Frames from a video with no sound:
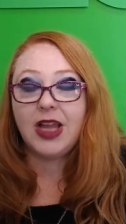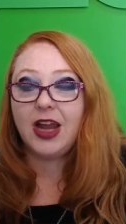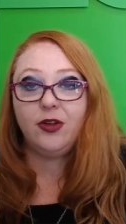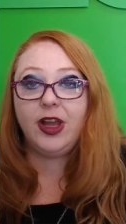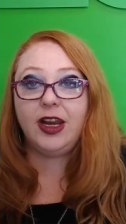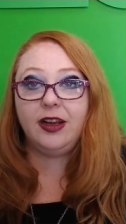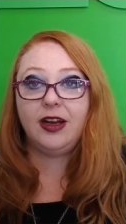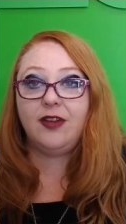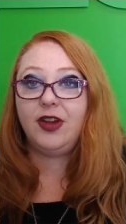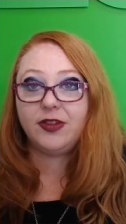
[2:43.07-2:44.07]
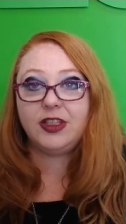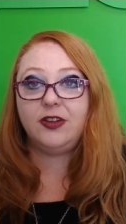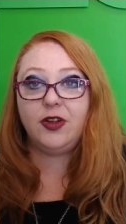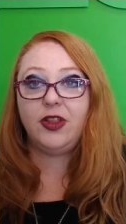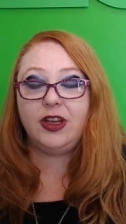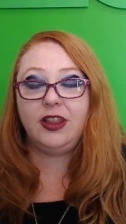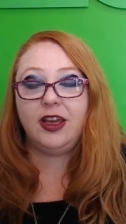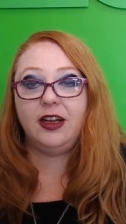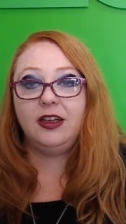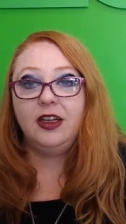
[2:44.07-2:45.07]
I don't get it. I've never seen a phone that did
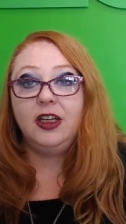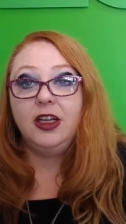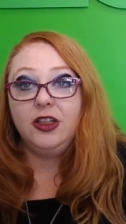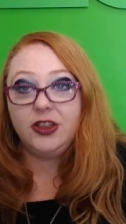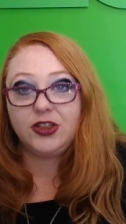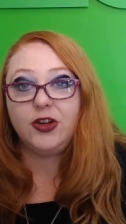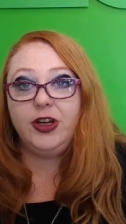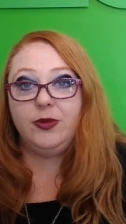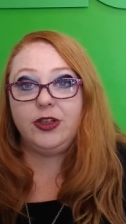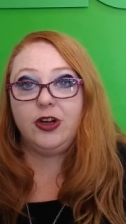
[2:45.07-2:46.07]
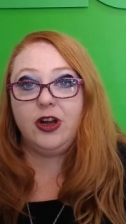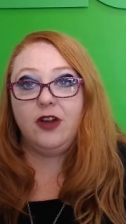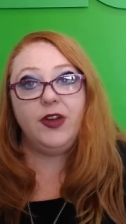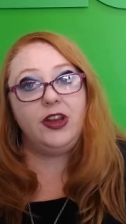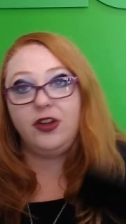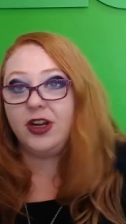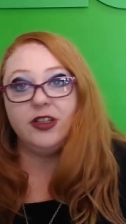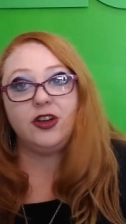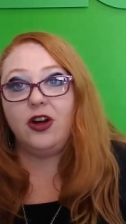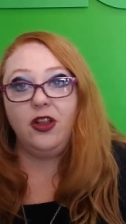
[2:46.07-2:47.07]
that. The screen will turn off and you gotta
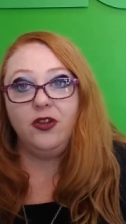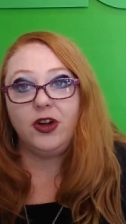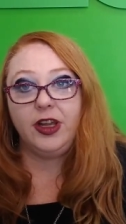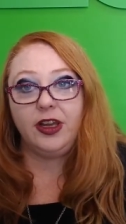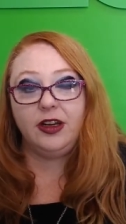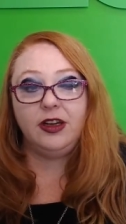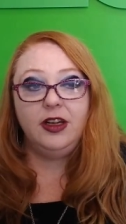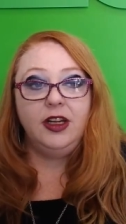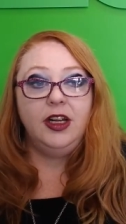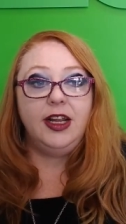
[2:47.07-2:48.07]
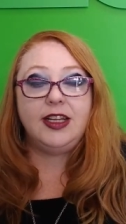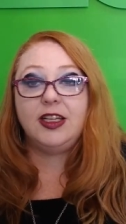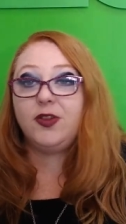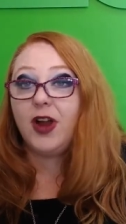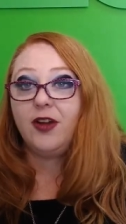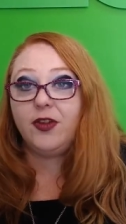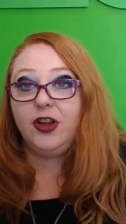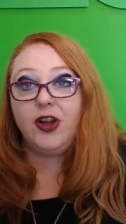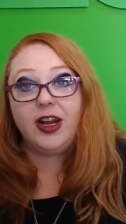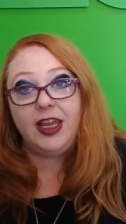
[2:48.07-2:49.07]
start all over again. It takes forever.
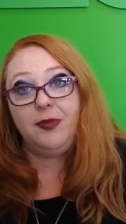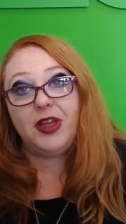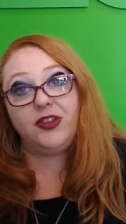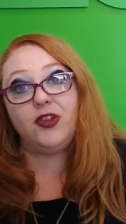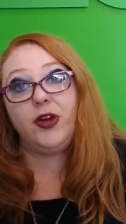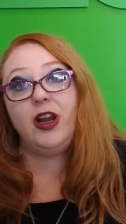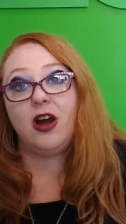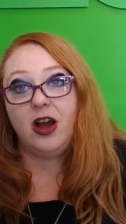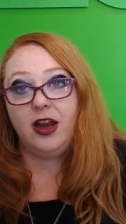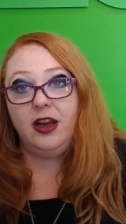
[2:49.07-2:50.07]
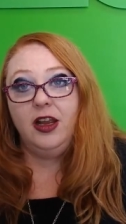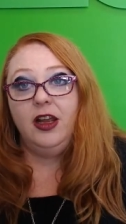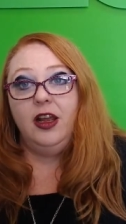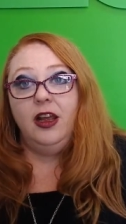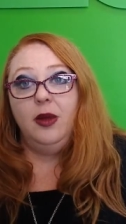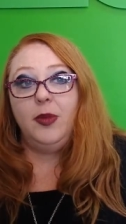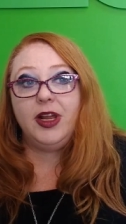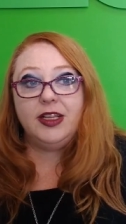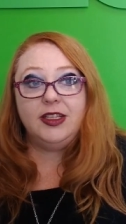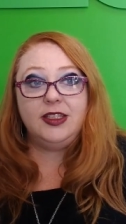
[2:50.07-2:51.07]
You gotta keep that screen on
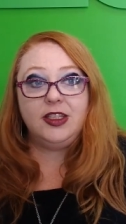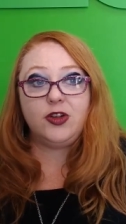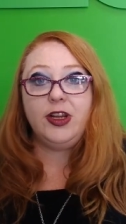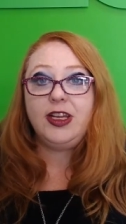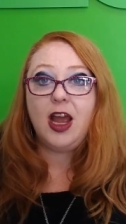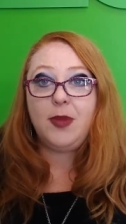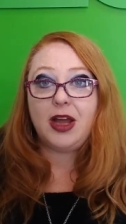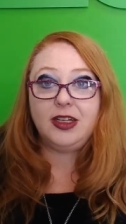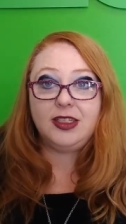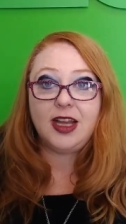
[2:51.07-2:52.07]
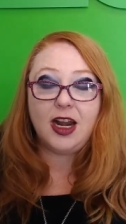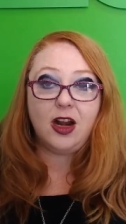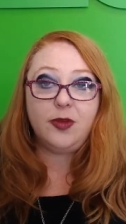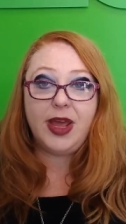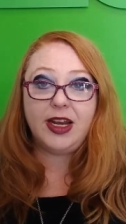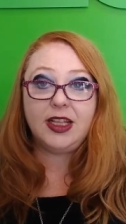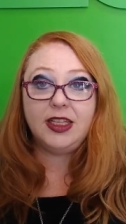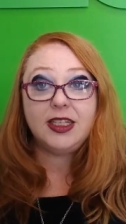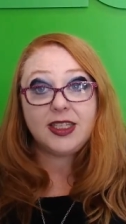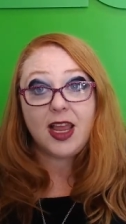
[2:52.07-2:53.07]
because the screen timeout does not
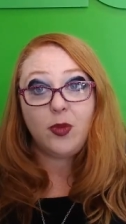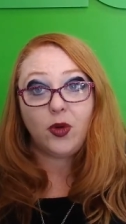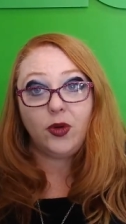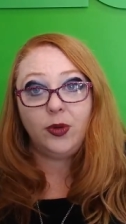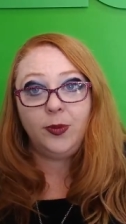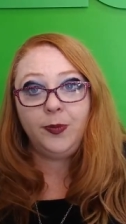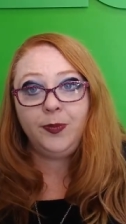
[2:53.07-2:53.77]
automatically disable.